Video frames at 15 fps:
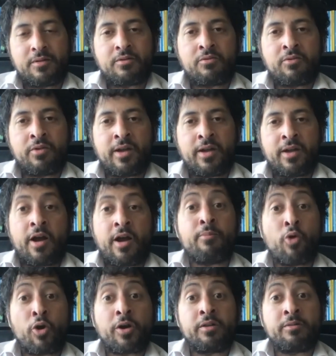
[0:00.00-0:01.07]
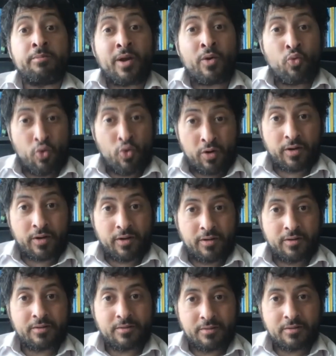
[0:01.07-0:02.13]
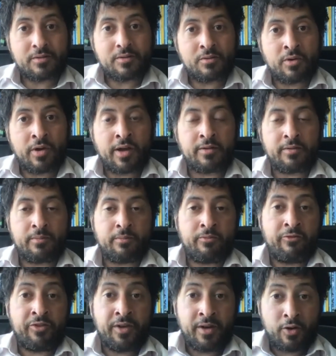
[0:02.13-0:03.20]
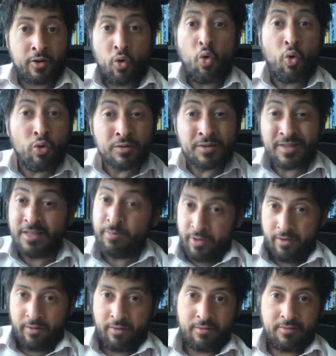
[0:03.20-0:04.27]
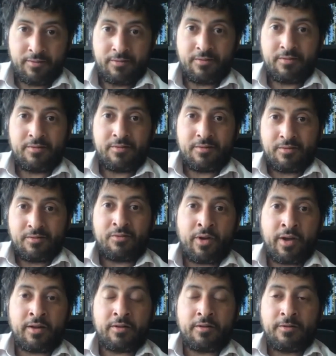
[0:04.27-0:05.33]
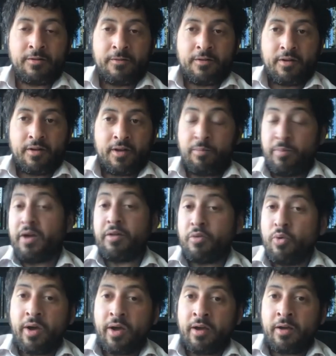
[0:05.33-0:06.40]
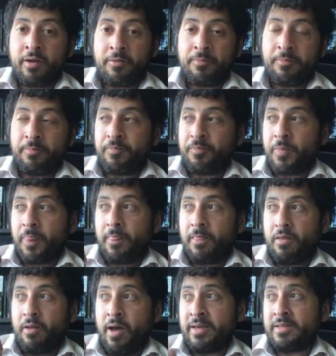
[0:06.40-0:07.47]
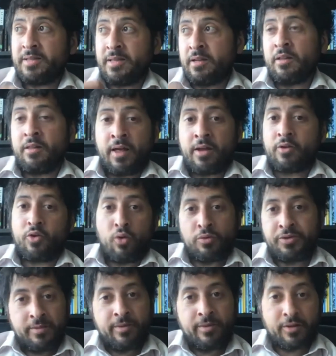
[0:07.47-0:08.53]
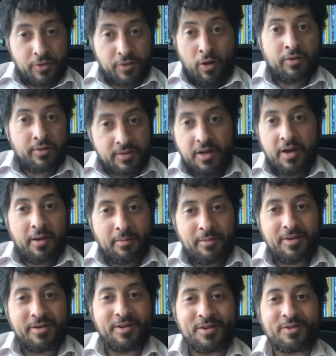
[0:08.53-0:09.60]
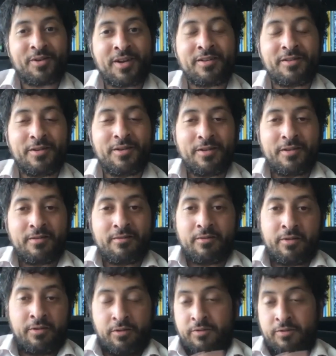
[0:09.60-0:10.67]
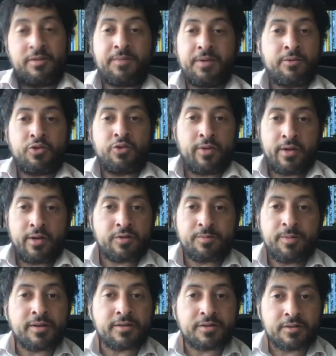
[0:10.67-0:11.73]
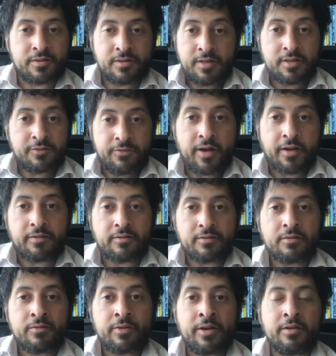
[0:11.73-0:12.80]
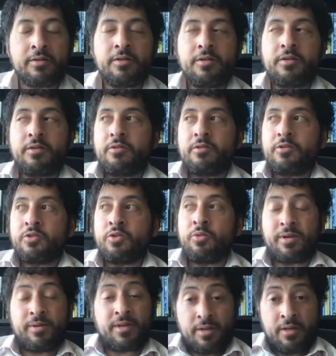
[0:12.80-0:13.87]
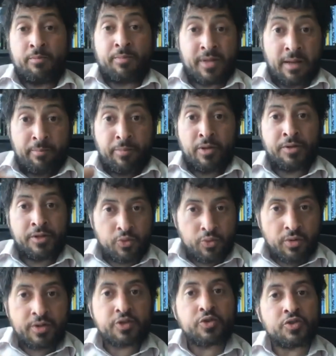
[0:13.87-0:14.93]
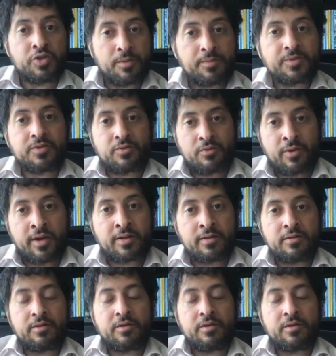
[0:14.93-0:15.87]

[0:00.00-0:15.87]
right? I marketed my work, right? Via cold email, right? And by the way, I send out a lot of cold emails all the time, right? Sometimes you don't get responses, and that's fine, right? So, but I built these relationships, right?